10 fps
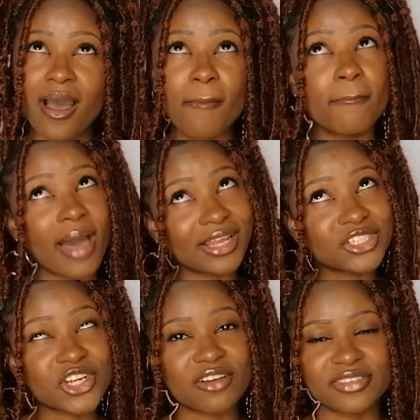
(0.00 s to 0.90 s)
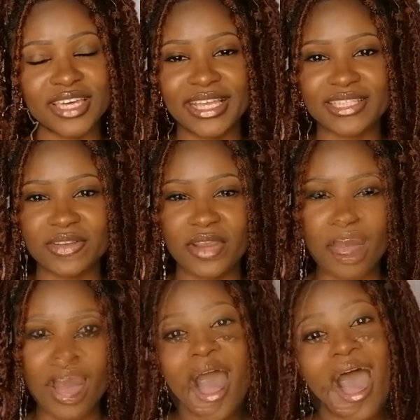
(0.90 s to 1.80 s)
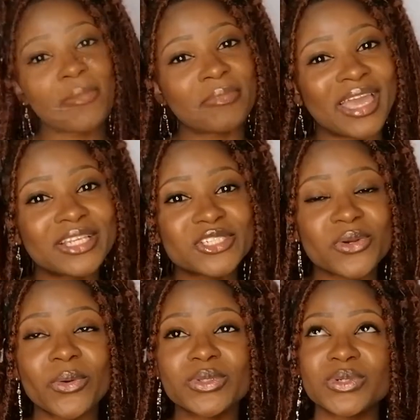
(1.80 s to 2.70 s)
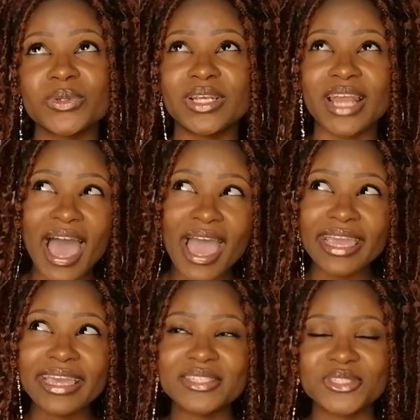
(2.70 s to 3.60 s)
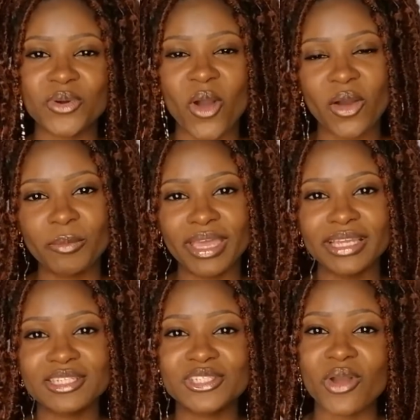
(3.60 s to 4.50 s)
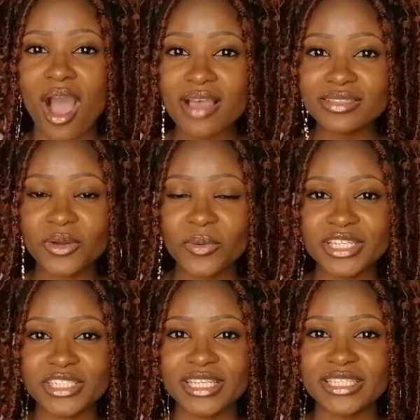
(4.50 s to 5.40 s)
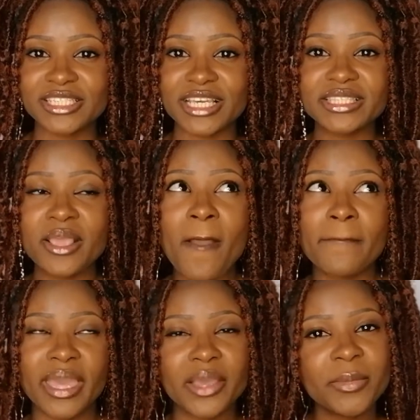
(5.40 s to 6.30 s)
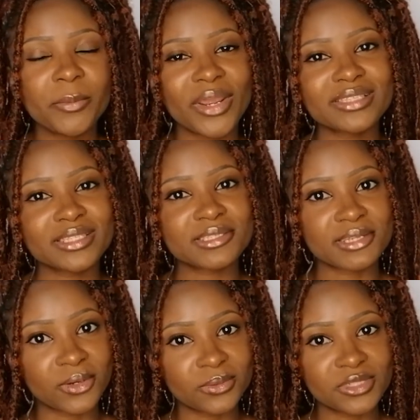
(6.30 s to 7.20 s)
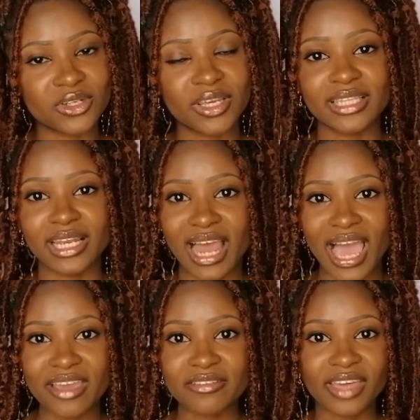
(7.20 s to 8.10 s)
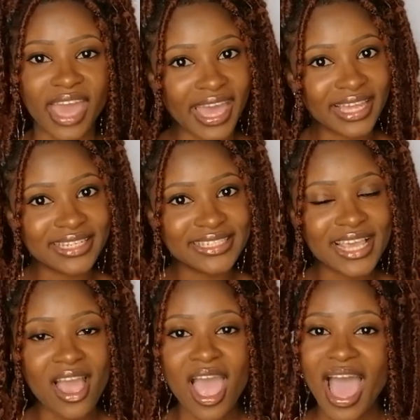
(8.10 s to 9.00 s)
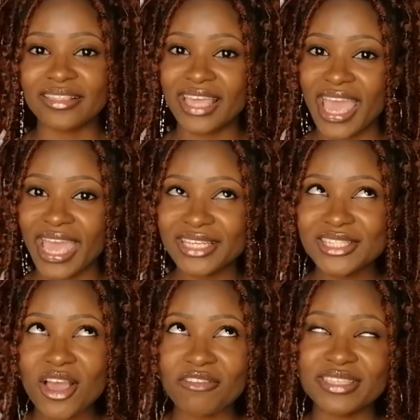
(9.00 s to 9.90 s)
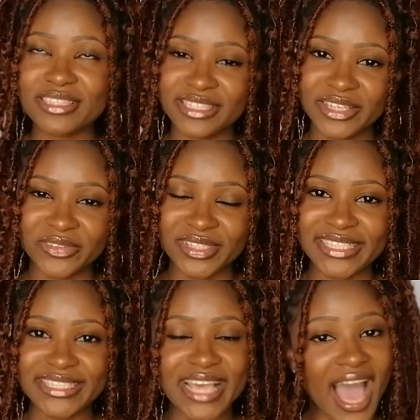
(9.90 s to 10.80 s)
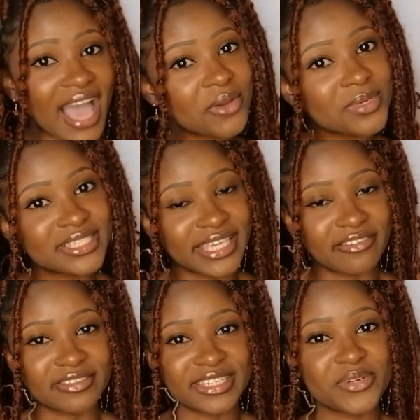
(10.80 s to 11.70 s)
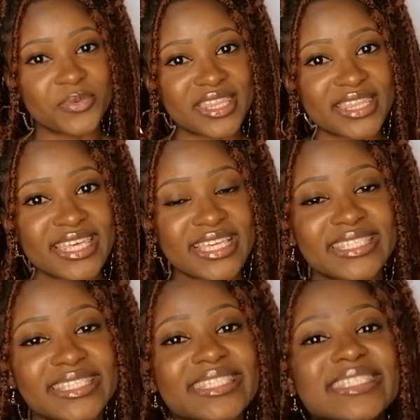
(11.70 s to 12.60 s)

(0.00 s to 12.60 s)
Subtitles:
a bunch of their Instagram live. I made sure to like, to comment, to ask questions, just make my presence known during the live. And at the end of the series, I was gifted with this